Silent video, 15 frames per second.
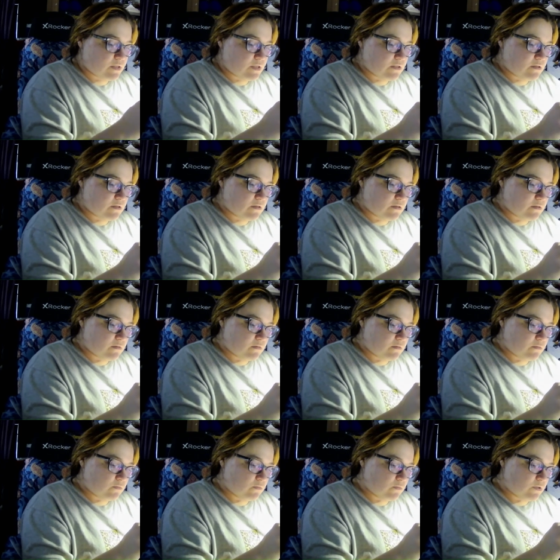So
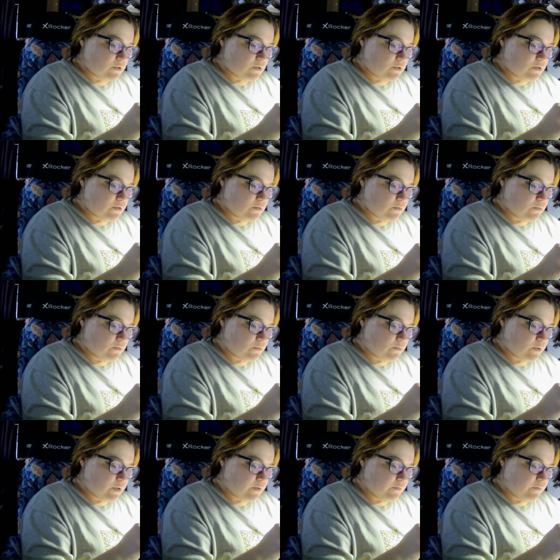that's 1, 2,
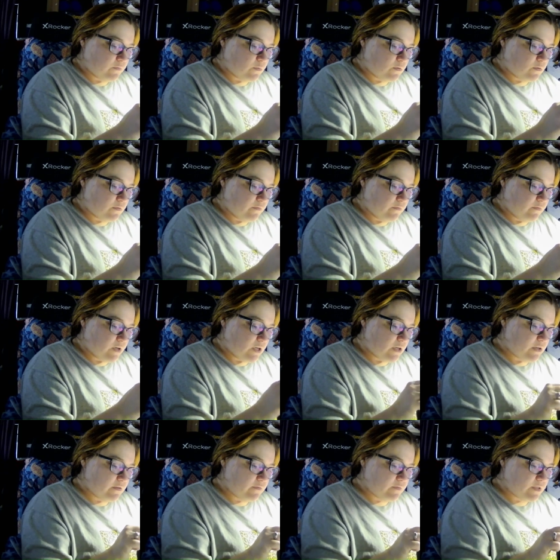3, 4,
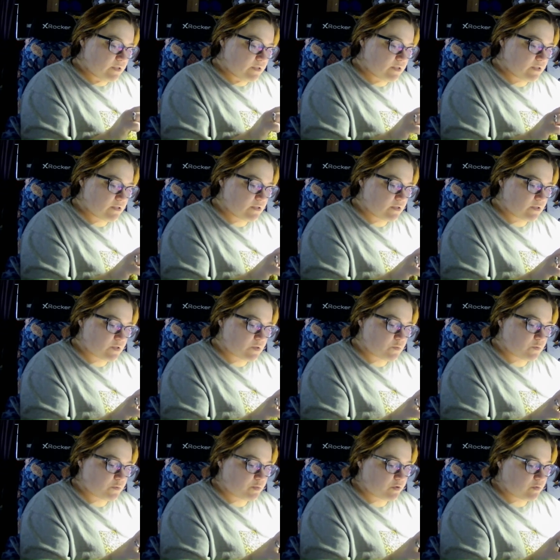5,
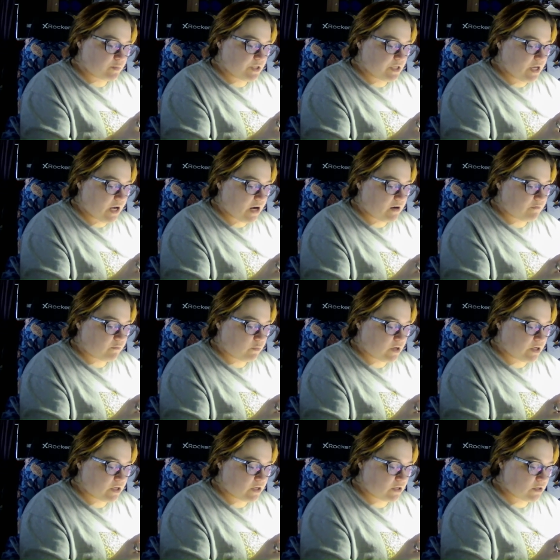6 would put me
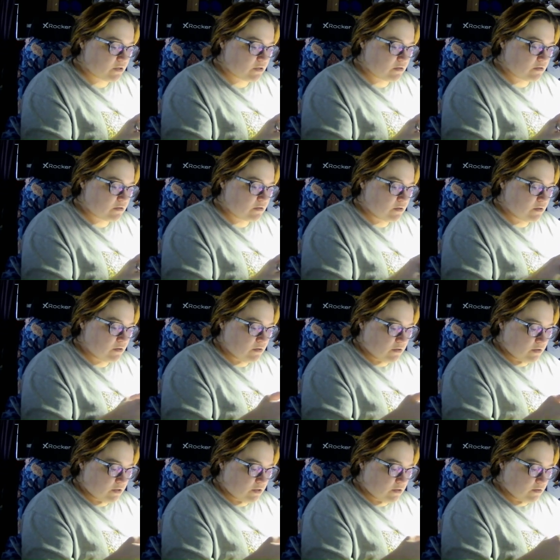halfway,
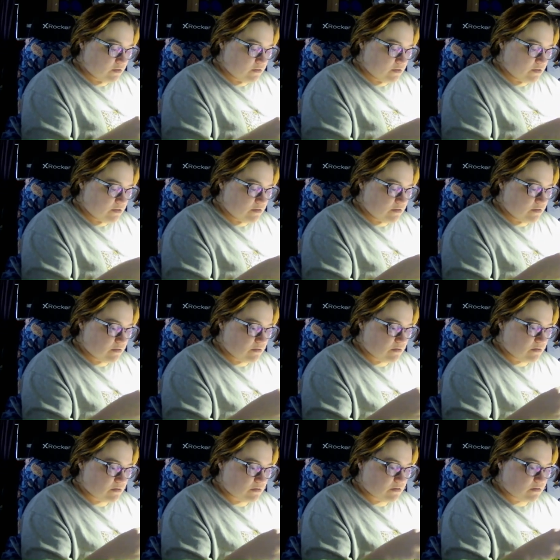and then
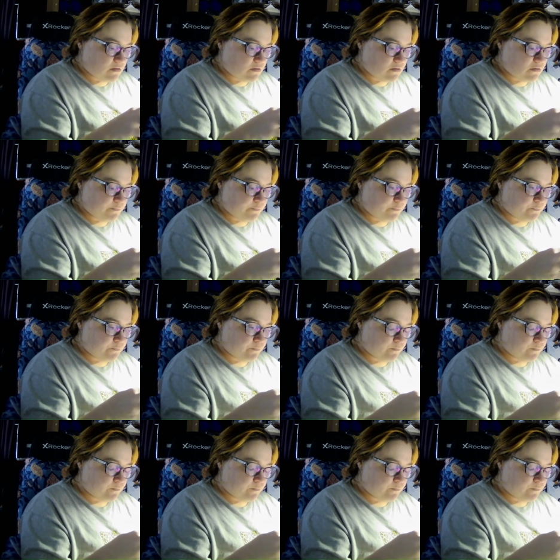6.